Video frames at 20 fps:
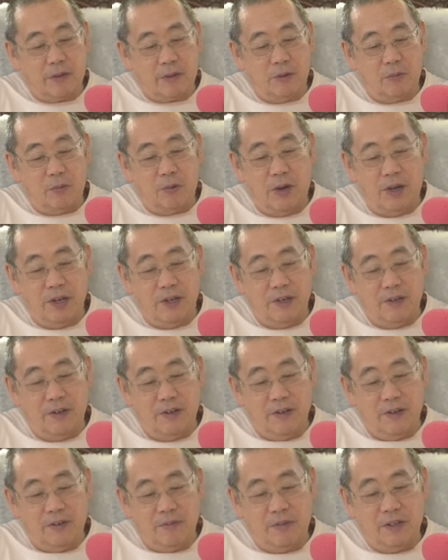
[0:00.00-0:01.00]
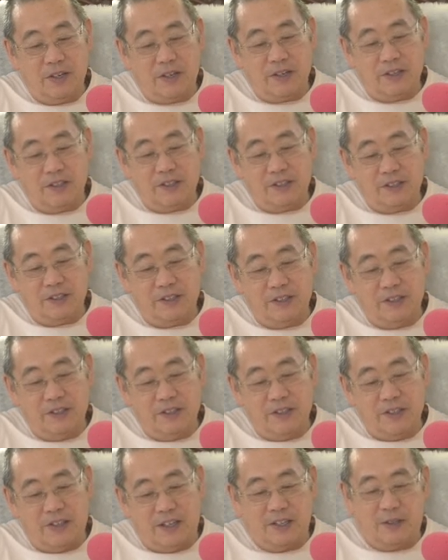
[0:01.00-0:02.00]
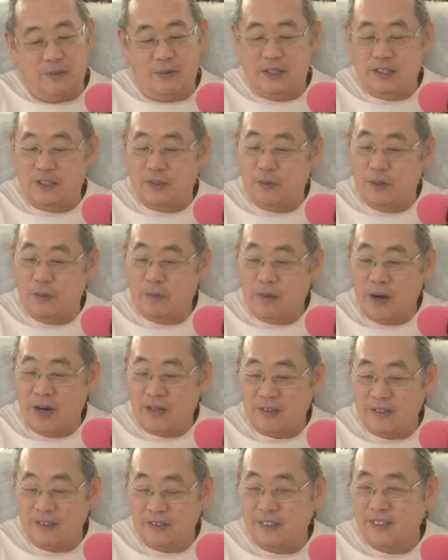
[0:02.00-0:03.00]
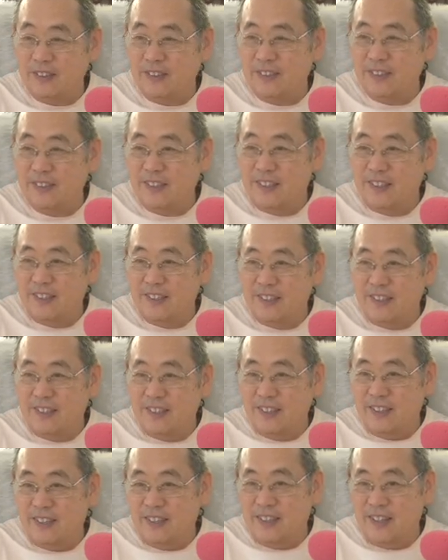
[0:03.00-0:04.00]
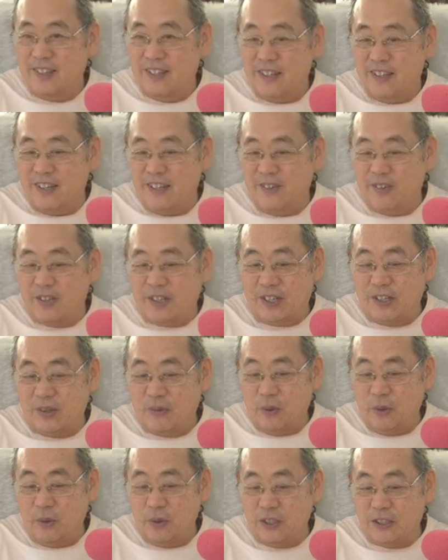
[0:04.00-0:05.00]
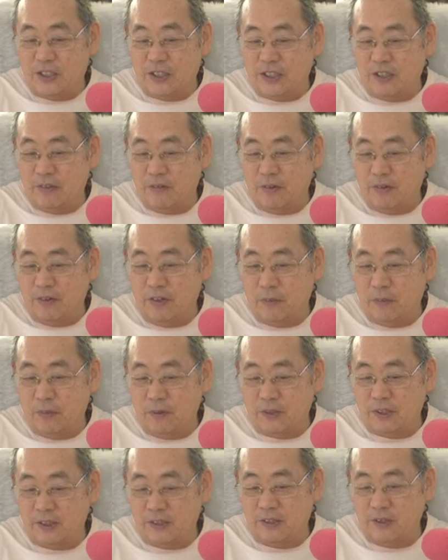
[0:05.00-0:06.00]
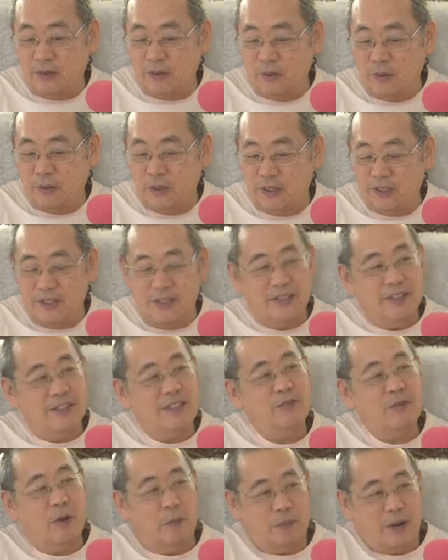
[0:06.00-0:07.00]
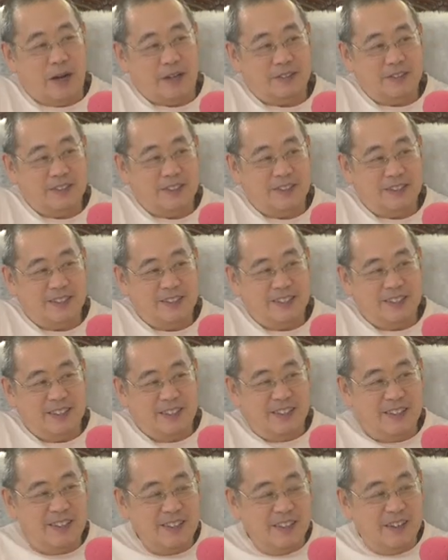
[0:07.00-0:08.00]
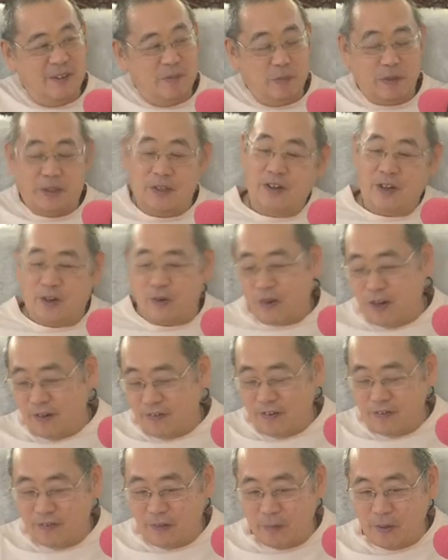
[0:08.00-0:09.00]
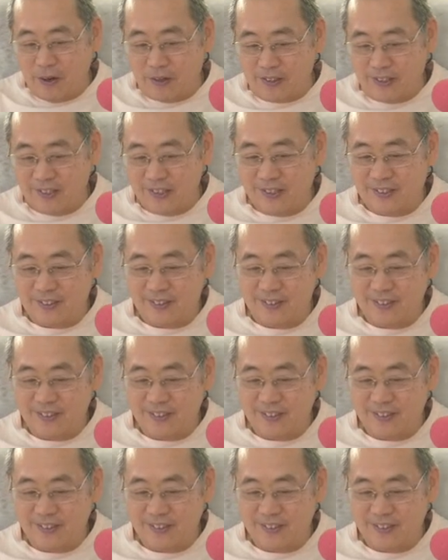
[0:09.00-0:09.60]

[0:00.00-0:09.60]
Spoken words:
Why? Because otherwise they wouldn't practice. We tell them, oh, this is inferior process, don't do it. They won't practice. But they're not qualified for bhakti either.